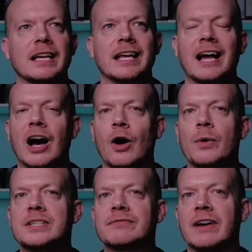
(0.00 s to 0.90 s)
And I
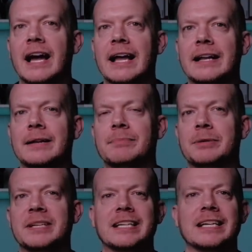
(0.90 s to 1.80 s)
always find
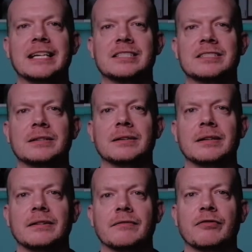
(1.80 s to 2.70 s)
B.B. King's
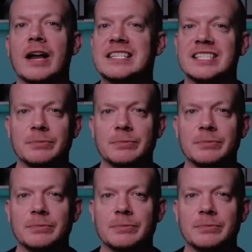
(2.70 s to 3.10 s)
phrasing to be